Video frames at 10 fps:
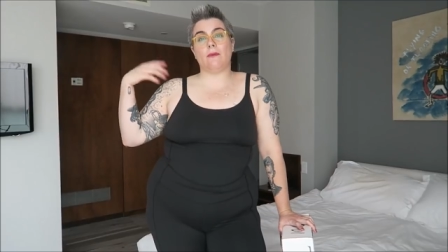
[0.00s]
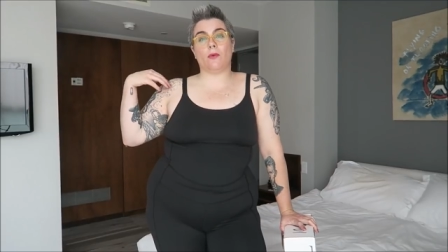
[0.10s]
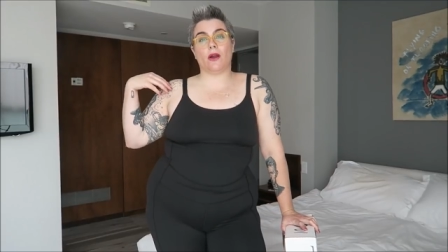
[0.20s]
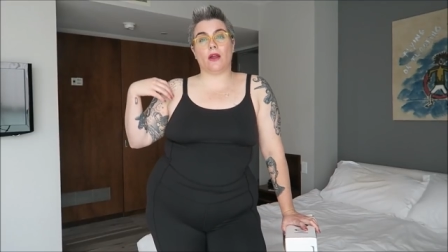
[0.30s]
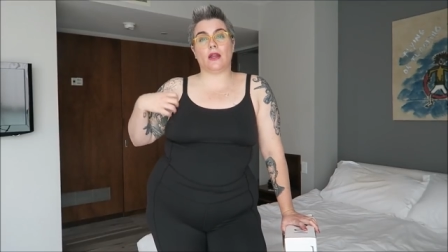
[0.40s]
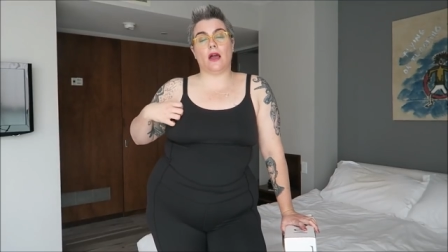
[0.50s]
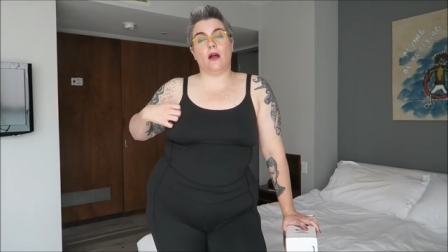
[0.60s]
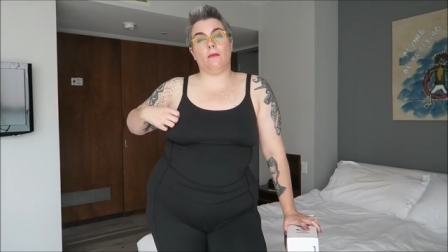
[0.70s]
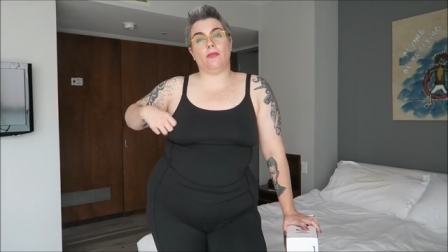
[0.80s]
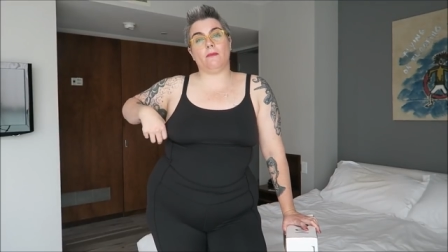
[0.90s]
I'm wearing
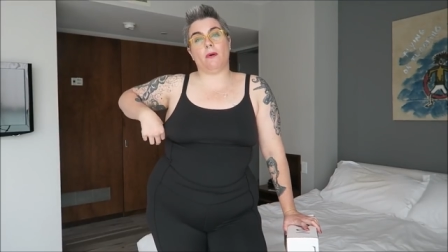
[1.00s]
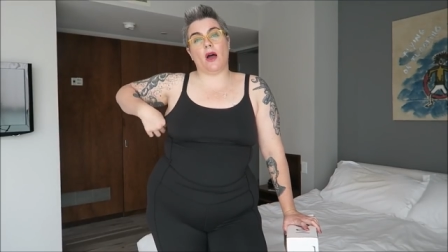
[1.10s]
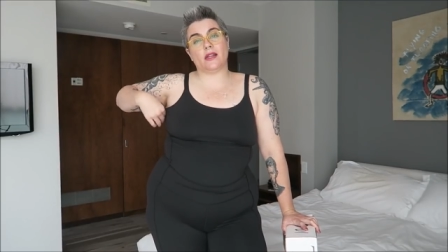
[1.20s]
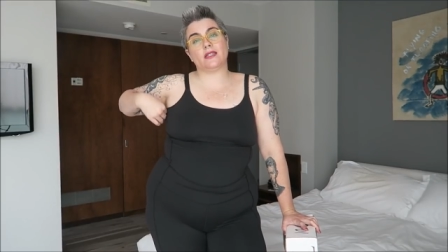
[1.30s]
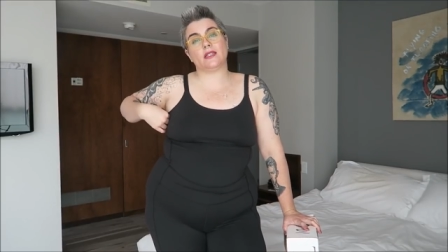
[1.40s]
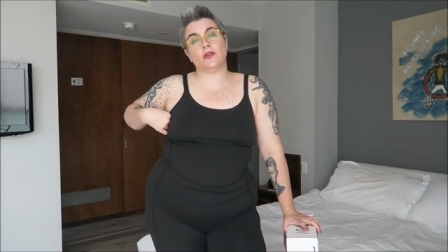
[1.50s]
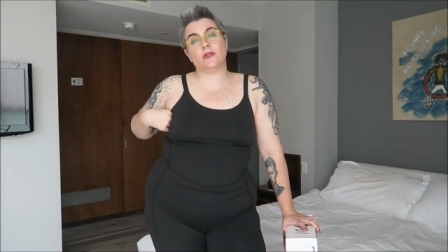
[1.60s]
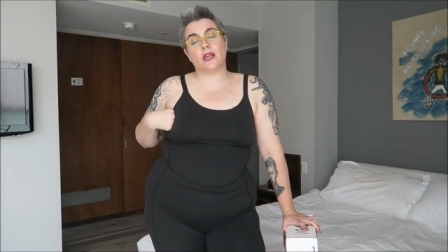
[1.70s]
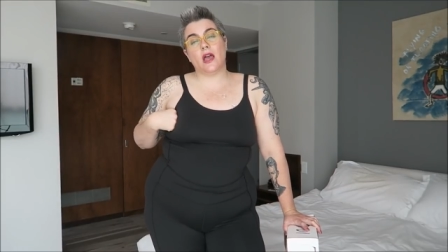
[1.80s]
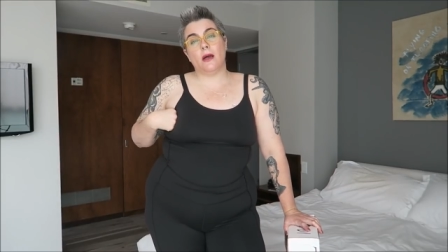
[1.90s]
um, the
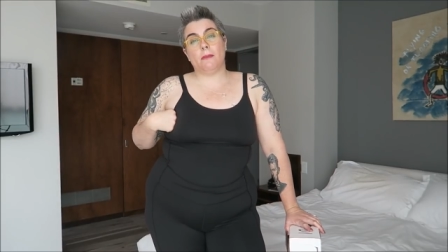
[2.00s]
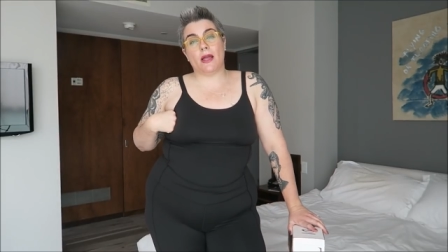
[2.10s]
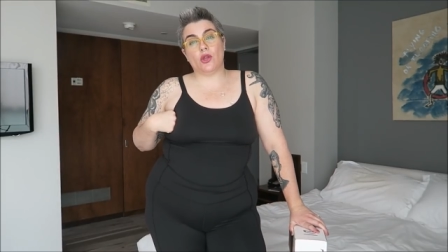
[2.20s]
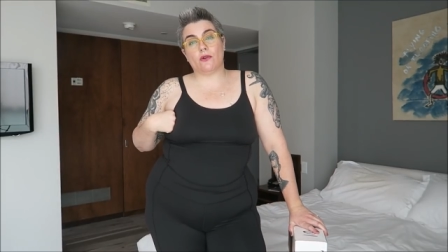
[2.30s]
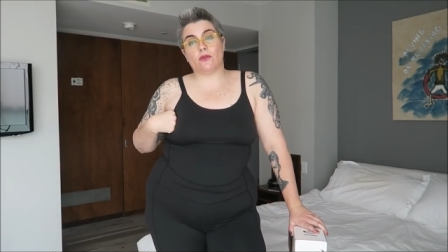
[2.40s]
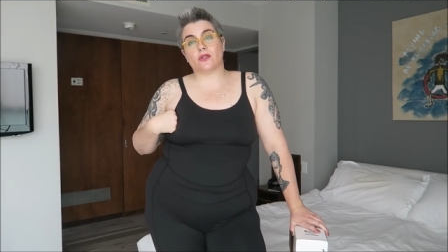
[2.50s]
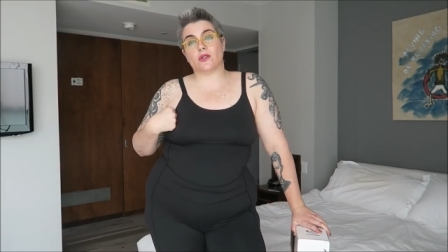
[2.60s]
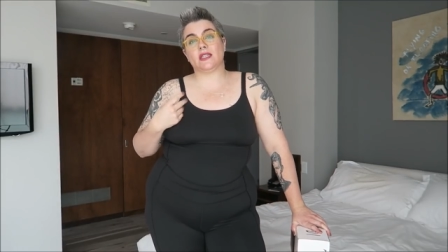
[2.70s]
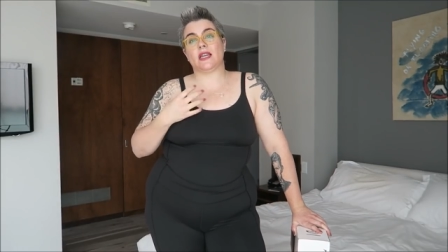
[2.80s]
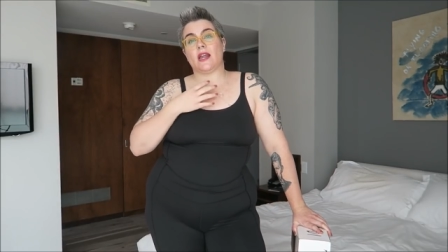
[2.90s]
bodysuit by
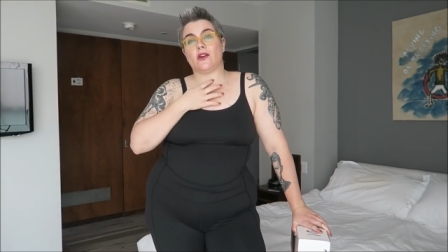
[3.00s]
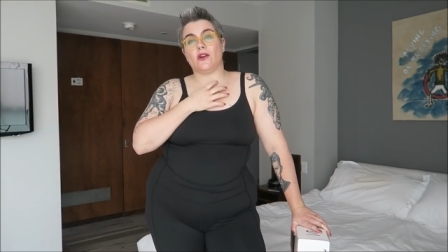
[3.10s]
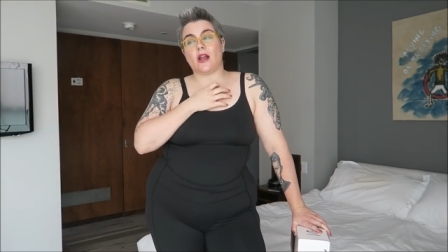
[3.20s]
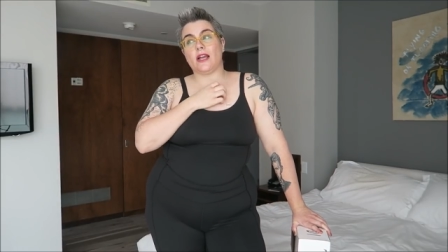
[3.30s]
Universal Standard.